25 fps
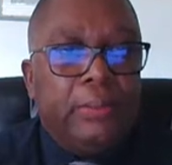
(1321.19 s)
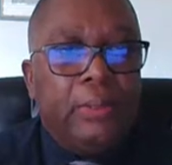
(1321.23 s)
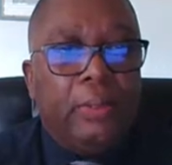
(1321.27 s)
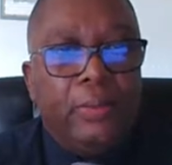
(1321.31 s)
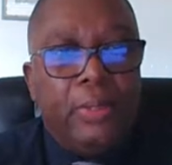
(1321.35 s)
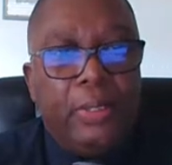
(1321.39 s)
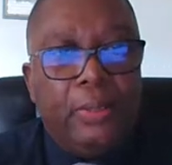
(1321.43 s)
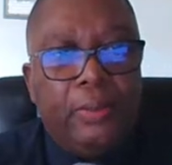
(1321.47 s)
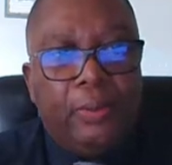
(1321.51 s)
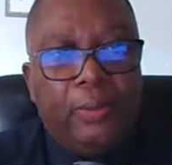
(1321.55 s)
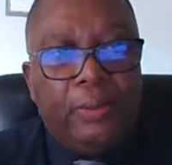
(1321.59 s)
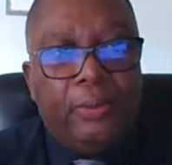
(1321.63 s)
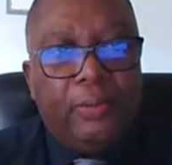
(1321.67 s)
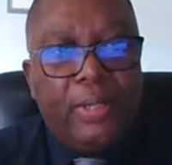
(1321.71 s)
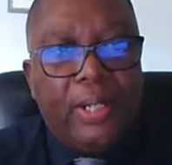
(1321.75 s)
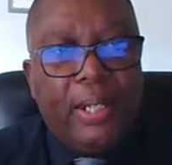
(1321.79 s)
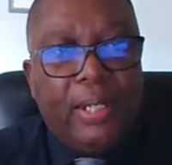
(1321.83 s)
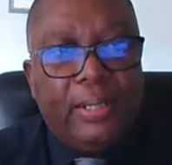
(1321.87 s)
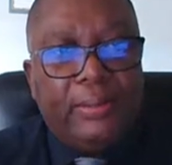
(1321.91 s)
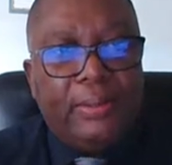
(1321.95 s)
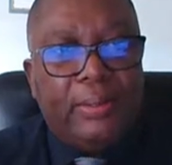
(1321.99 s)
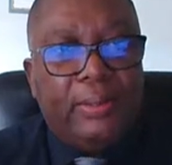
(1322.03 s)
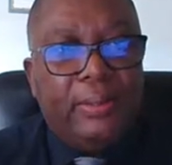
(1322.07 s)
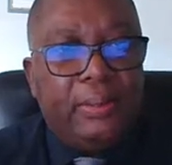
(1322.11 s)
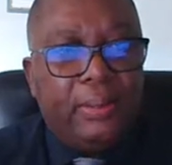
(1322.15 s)
So you know the
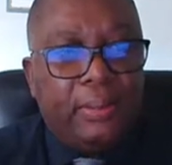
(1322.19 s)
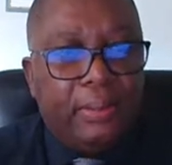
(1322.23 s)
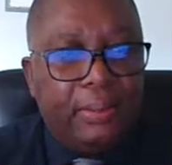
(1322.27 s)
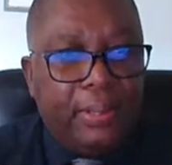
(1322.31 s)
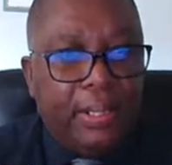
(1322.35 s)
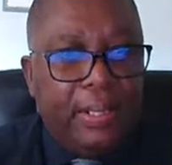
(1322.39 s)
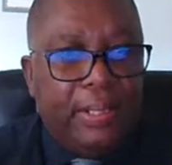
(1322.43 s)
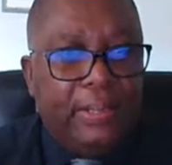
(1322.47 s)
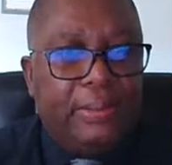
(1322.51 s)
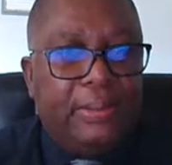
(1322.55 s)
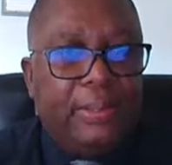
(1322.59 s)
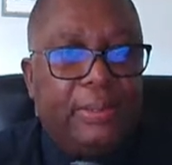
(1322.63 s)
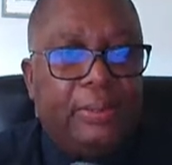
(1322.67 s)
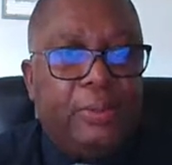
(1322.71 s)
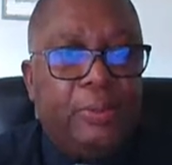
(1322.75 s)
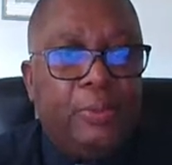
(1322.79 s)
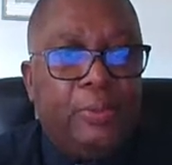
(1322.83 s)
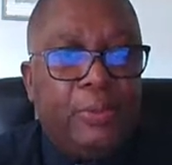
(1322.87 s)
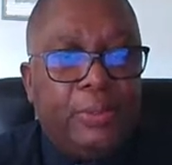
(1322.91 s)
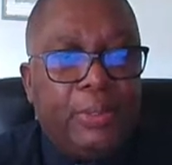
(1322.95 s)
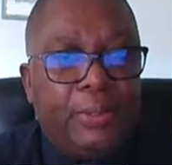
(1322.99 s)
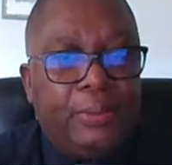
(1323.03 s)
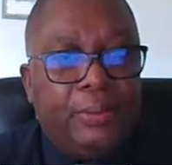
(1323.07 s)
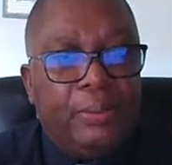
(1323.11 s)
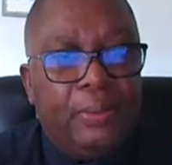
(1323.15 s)
reactor, the
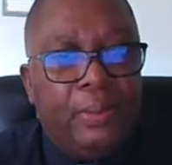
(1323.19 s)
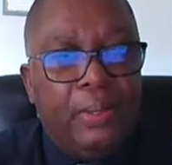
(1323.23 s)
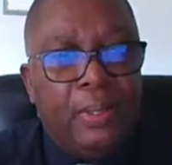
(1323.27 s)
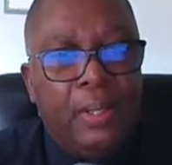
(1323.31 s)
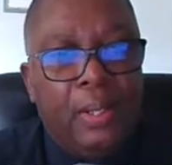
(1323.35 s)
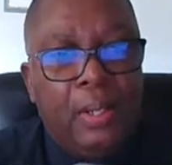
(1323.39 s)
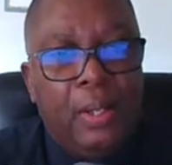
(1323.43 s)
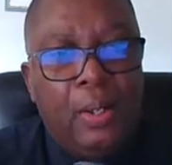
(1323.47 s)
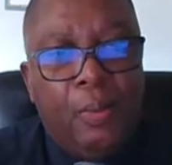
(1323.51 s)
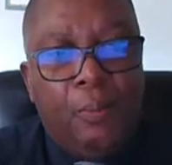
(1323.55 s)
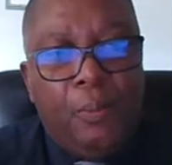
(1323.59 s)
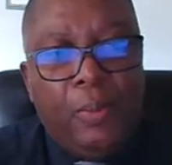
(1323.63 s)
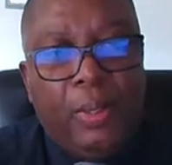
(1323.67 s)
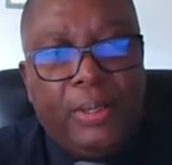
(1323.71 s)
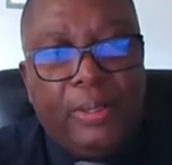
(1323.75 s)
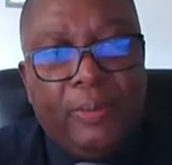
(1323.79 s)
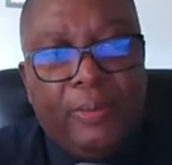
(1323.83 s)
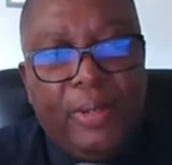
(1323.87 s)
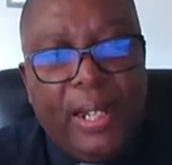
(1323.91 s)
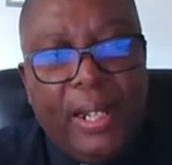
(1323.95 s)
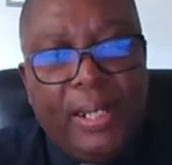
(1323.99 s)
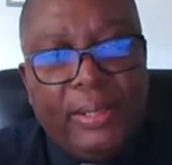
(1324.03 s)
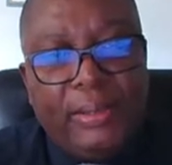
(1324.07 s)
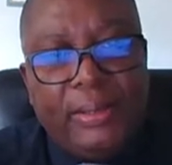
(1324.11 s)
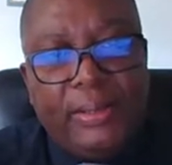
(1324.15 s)
institution. Well,
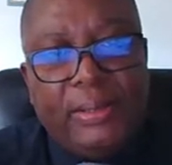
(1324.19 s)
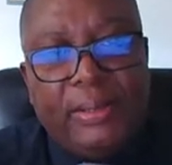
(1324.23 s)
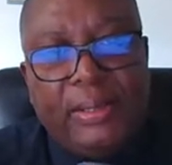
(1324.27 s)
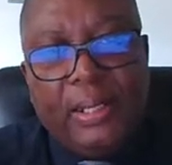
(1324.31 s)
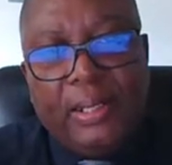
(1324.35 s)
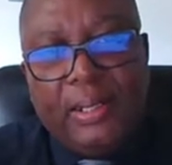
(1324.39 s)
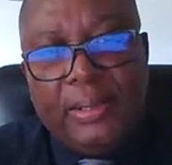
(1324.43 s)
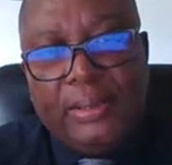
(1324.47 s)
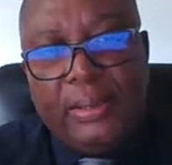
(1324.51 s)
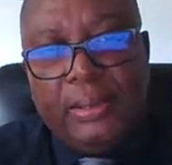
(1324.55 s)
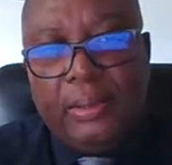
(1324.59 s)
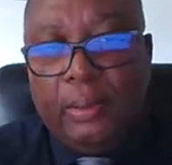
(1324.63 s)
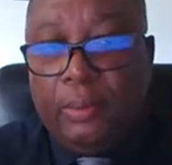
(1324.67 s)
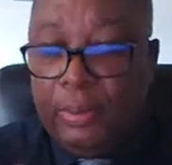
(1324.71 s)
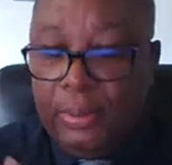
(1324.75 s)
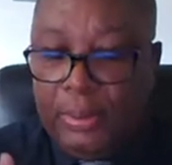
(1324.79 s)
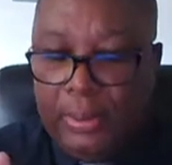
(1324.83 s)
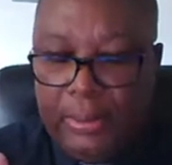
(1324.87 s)
the reactor started,